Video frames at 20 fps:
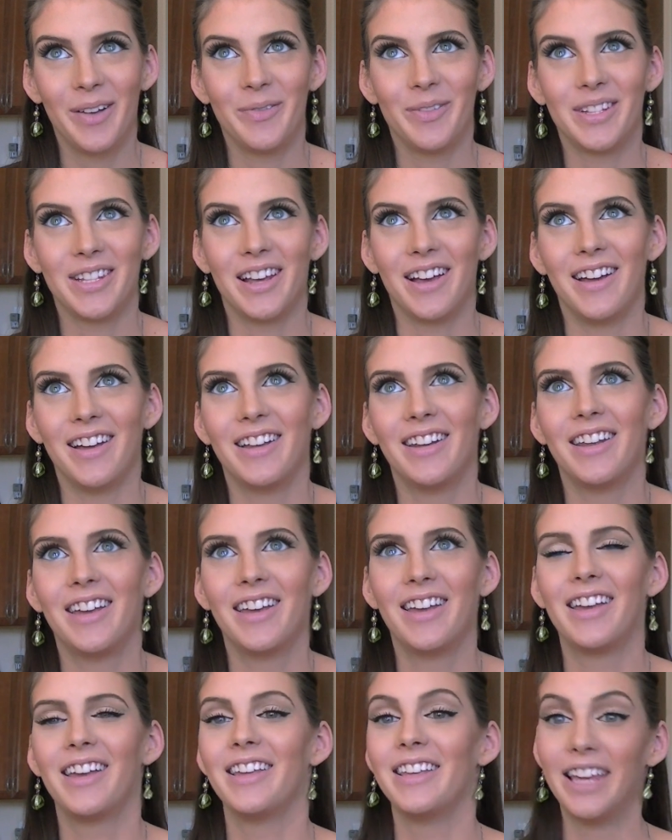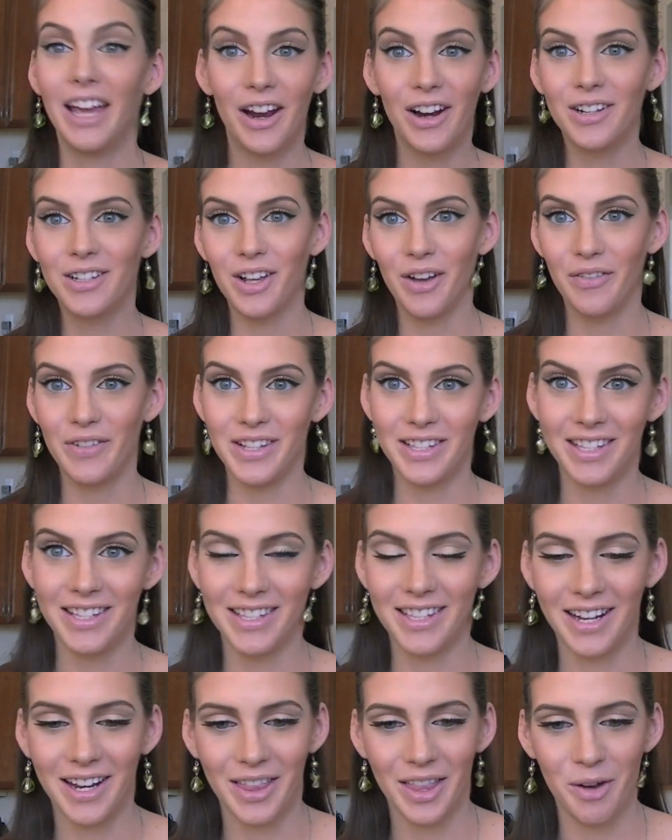upset. Garrett's obviously
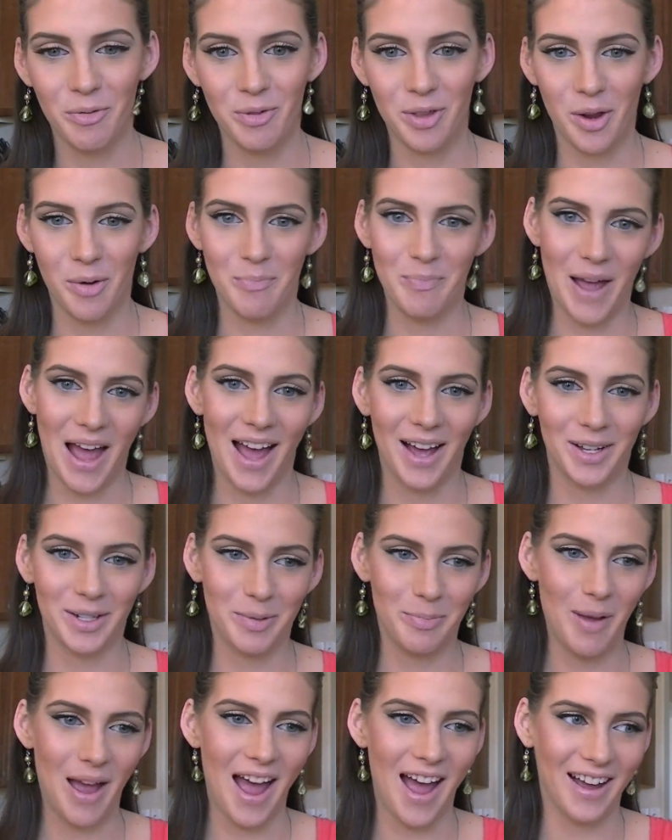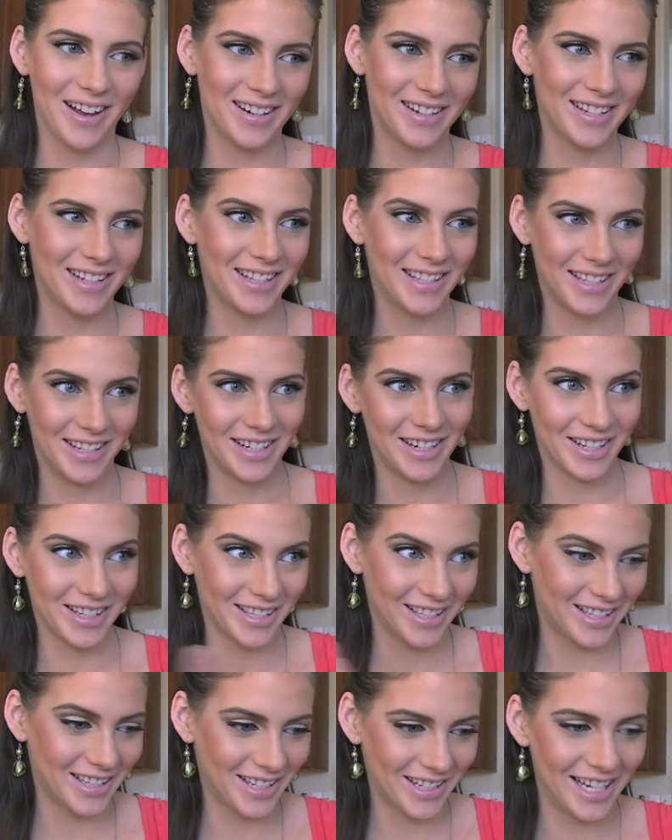sitting there with our bags packed,
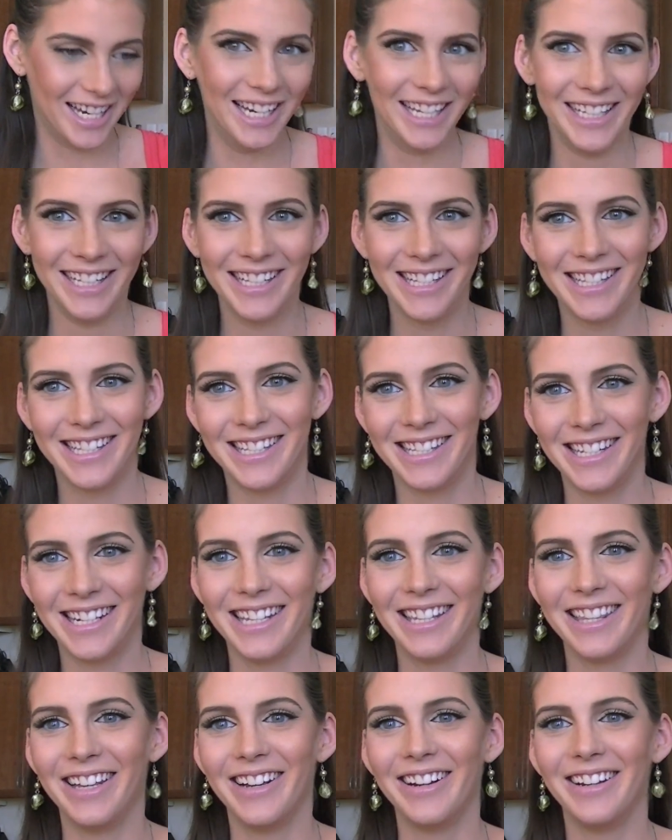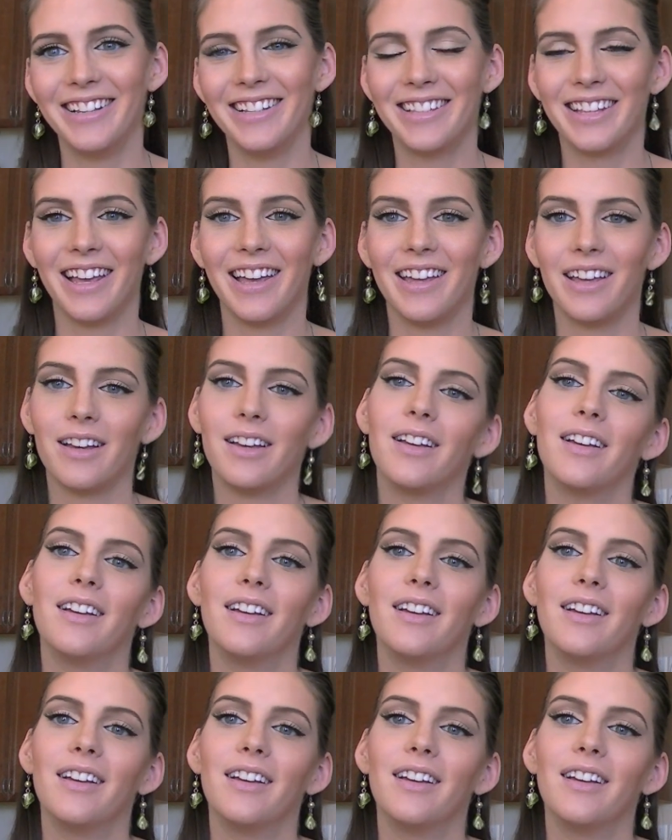just sitting there, and he's like,